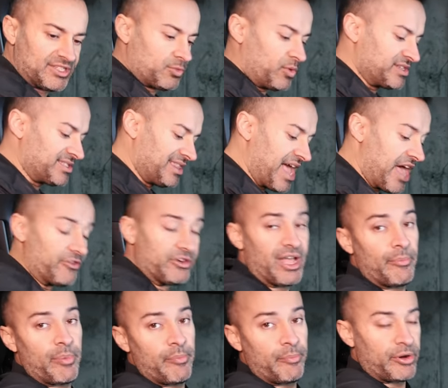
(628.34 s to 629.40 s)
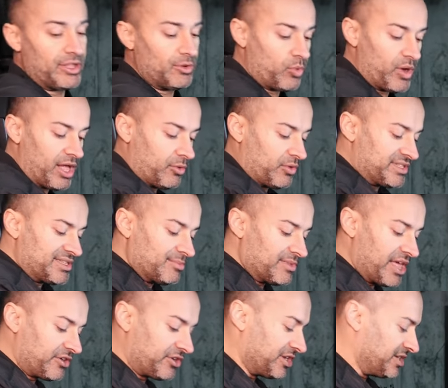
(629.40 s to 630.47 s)
this was lathered up pretty well with some
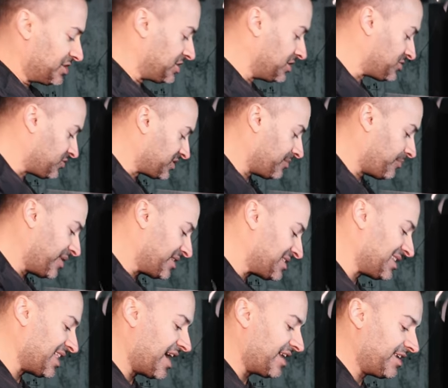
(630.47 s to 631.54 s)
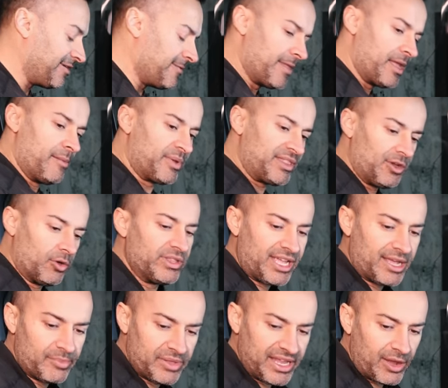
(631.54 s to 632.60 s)
leather conditioner, so it's a bit slidey. But the only
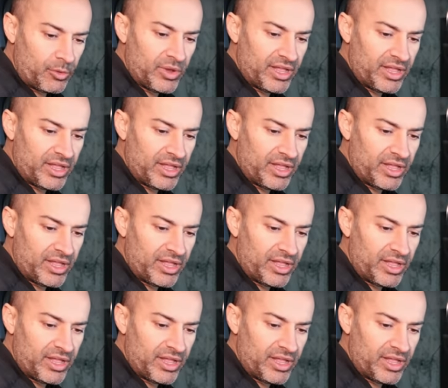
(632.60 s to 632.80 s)
complaint I